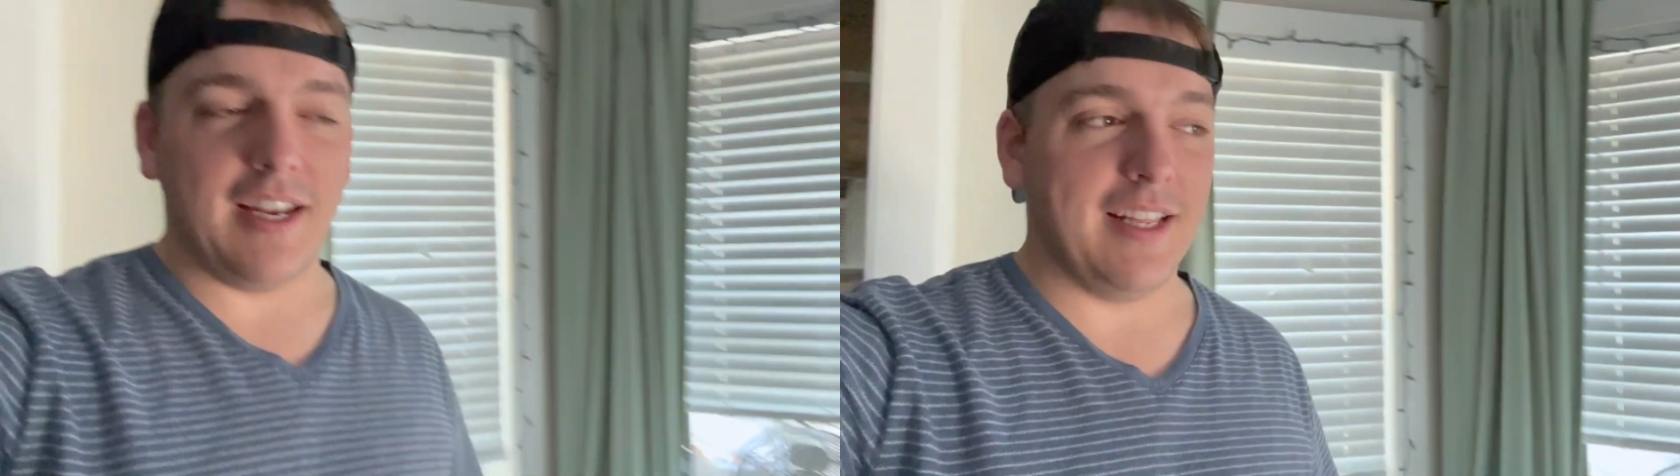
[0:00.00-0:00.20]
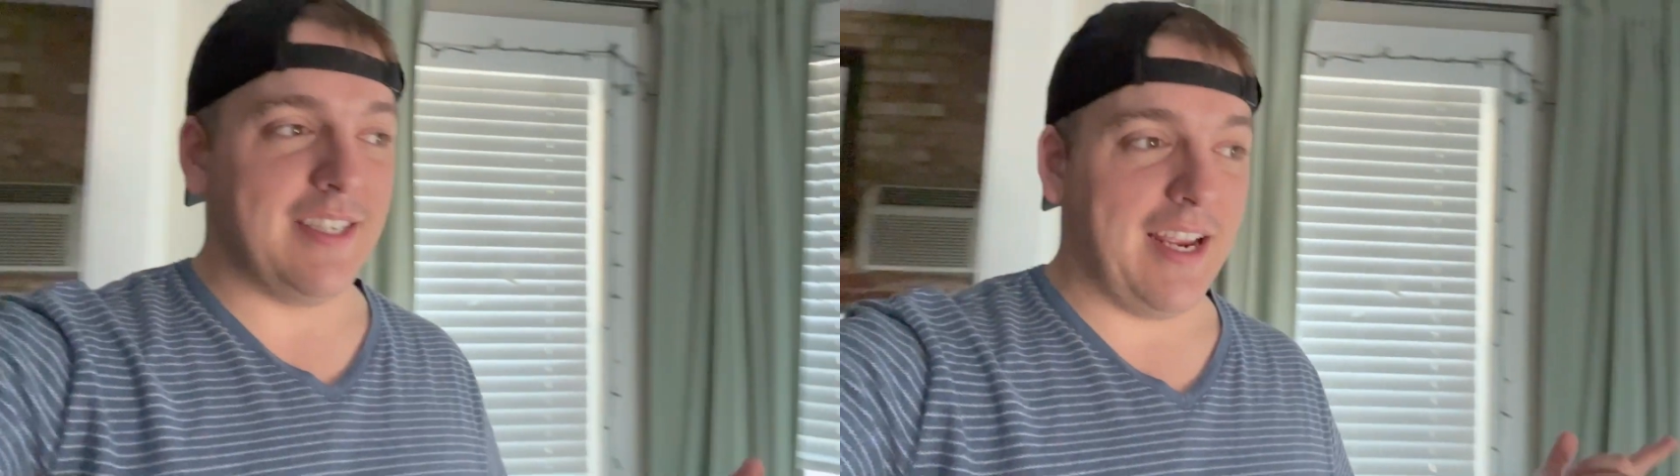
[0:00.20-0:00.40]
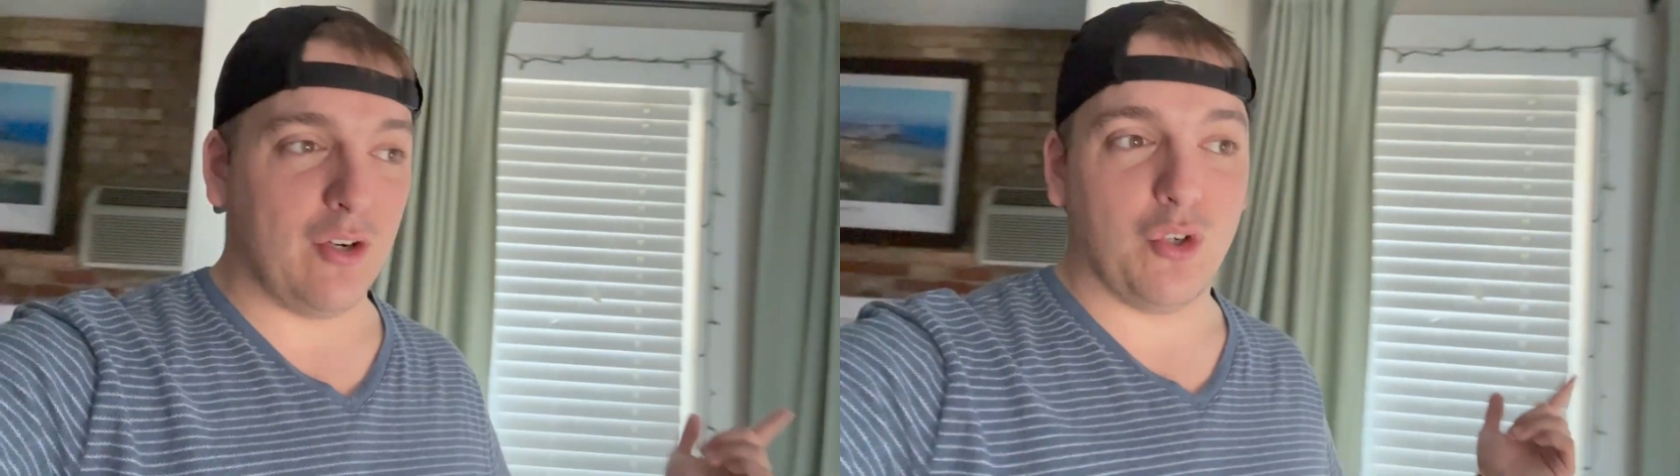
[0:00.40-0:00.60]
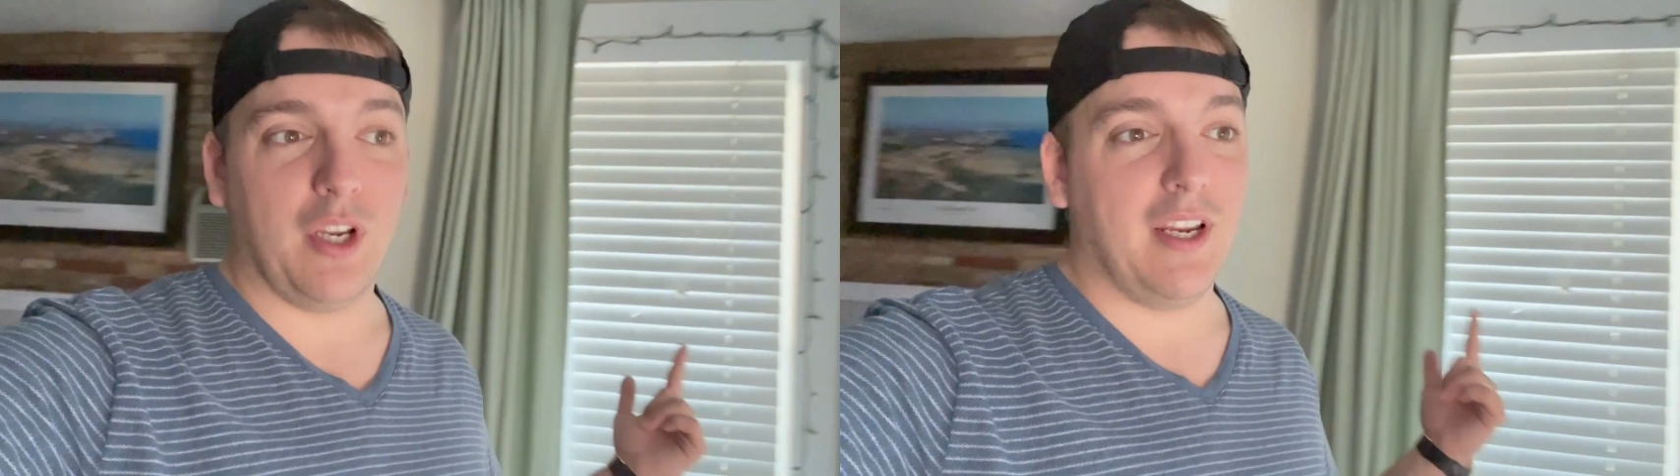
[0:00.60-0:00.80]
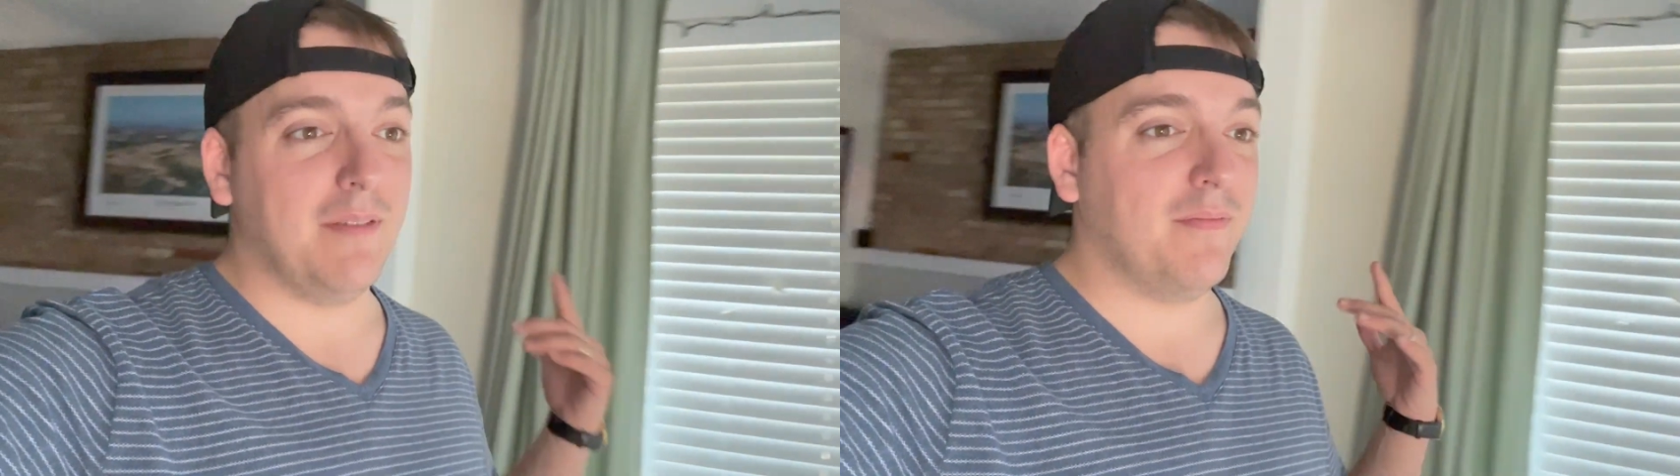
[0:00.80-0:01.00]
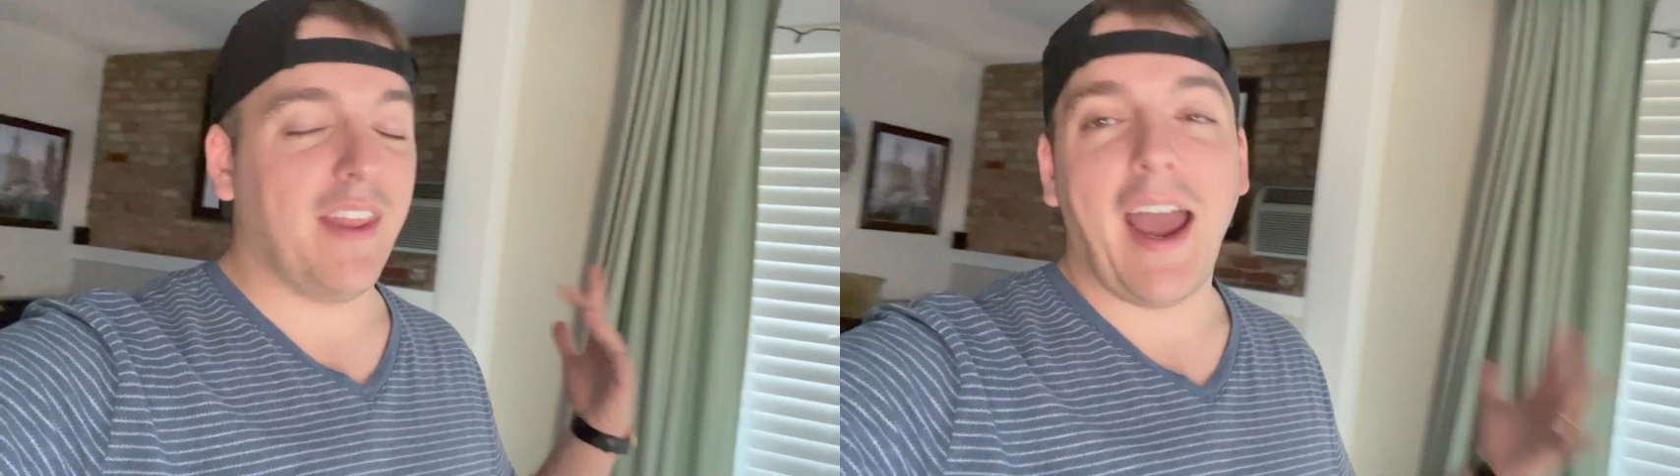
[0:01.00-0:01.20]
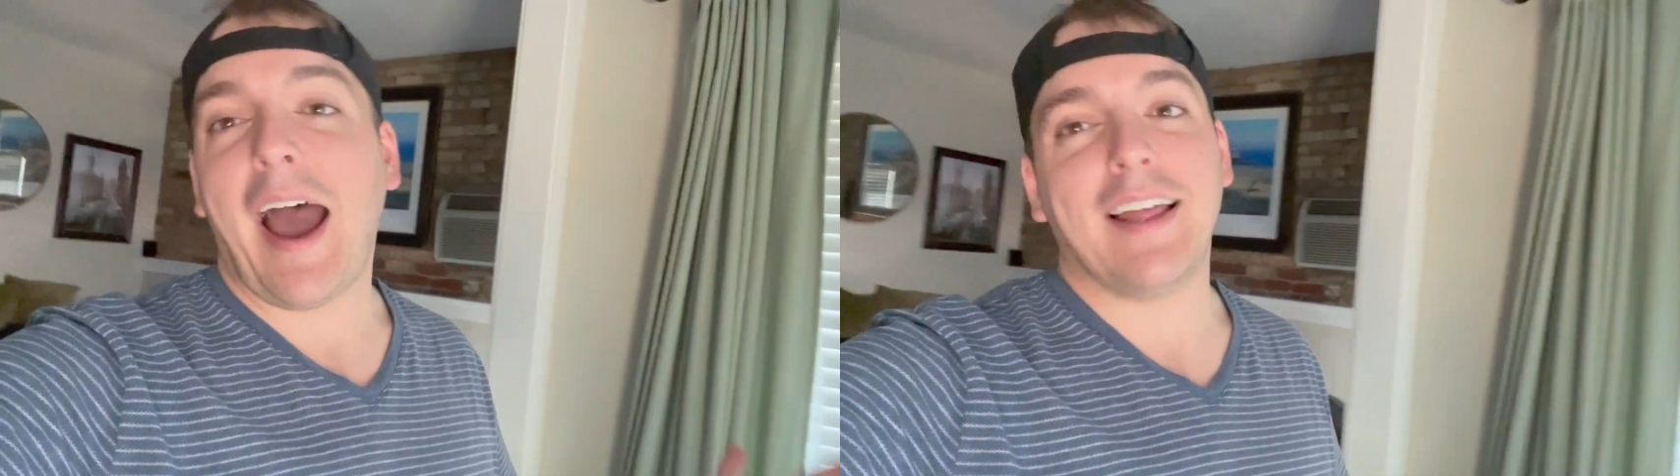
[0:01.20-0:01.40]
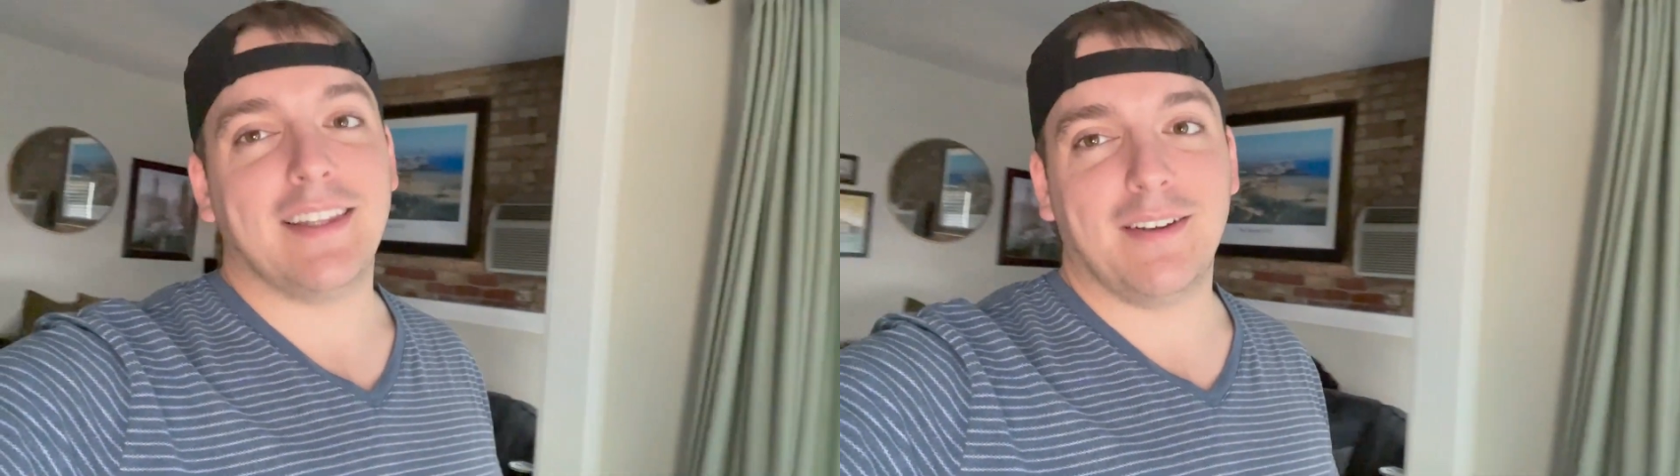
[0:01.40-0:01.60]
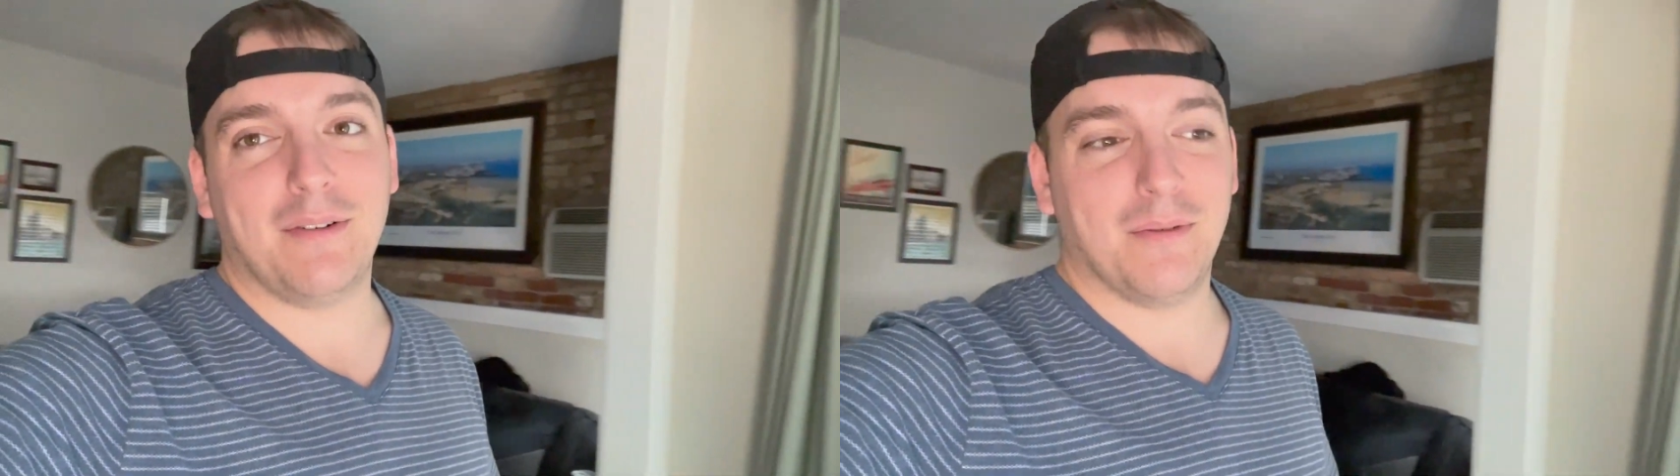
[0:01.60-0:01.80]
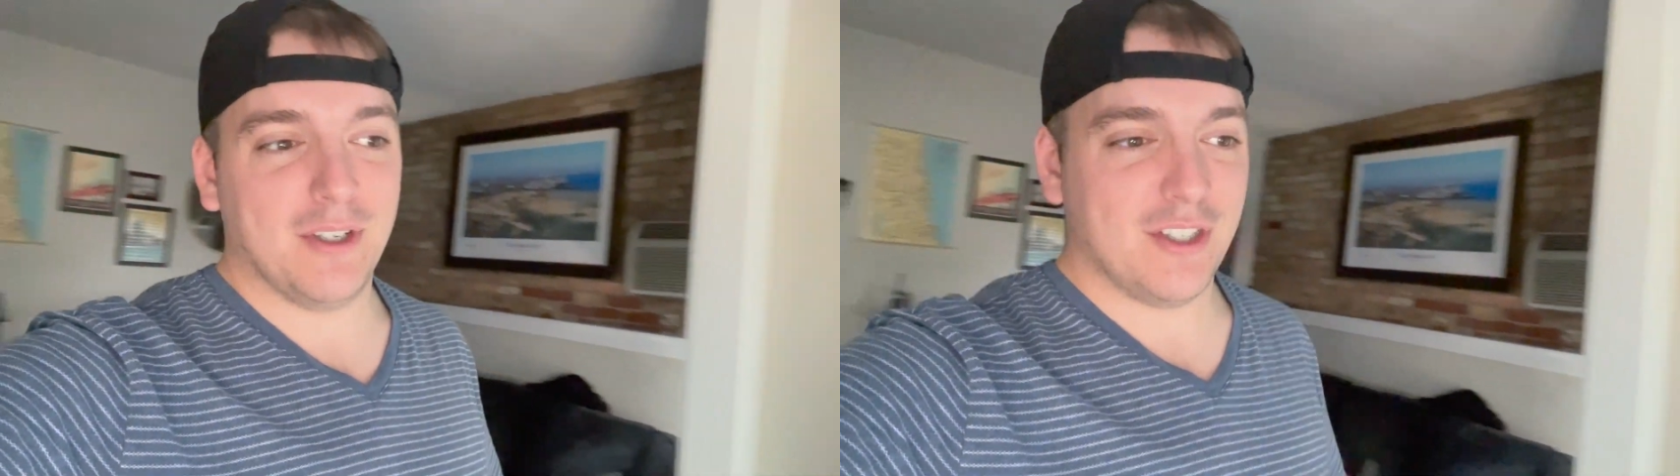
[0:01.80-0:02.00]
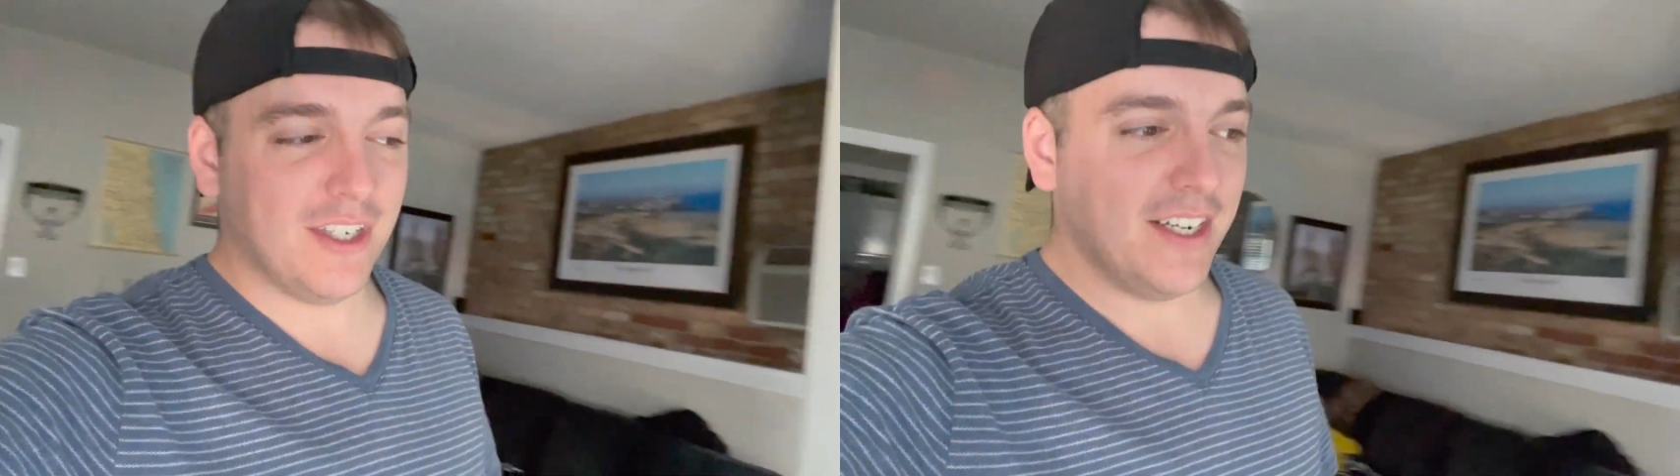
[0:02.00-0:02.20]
It's actually hot, which